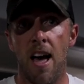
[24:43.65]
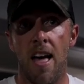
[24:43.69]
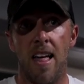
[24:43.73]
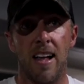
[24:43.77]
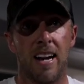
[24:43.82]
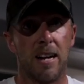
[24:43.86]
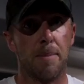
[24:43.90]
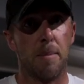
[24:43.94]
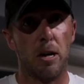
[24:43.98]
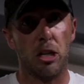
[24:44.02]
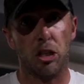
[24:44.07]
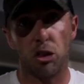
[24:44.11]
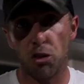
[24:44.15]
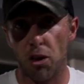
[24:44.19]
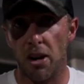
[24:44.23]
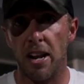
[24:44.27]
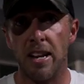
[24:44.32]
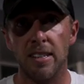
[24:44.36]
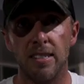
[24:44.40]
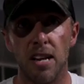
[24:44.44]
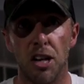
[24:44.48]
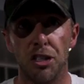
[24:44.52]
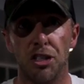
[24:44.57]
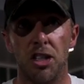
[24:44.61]
And I get my
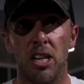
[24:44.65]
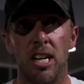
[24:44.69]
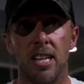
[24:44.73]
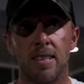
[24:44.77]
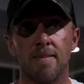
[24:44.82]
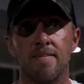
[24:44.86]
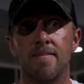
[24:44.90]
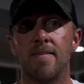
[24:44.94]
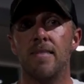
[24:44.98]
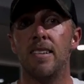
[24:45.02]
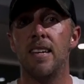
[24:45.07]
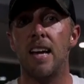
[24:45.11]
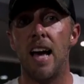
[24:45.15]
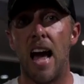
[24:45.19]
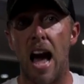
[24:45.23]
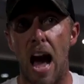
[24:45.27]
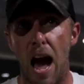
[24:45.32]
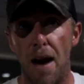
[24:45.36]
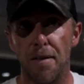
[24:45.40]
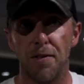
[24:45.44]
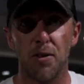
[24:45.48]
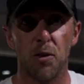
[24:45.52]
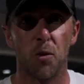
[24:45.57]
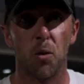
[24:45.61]
training session
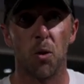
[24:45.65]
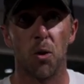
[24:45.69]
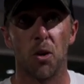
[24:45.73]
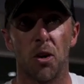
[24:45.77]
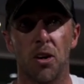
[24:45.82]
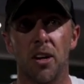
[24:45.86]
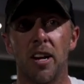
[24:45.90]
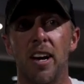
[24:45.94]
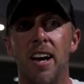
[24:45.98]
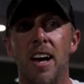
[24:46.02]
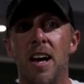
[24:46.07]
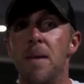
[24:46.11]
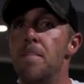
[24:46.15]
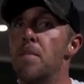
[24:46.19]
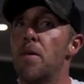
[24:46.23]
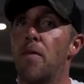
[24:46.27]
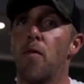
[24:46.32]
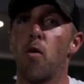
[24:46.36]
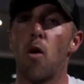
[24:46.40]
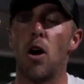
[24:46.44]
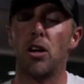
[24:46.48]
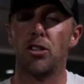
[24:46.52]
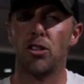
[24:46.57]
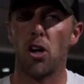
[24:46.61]
after work
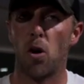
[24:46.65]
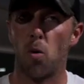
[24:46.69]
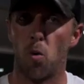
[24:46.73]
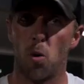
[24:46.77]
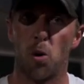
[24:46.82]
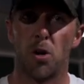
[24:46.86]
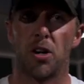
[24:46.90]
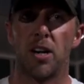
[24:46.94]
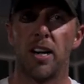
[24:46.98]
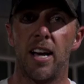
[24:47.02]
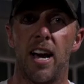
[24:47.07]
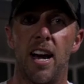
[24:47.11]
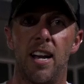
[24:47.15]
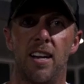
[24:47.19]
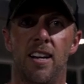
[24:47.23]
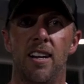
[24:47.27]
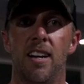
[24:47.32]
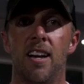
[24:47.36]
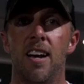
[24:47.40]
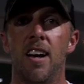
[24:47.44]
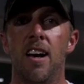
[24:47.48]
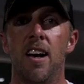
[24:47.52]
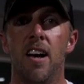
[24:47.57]
before I start work again.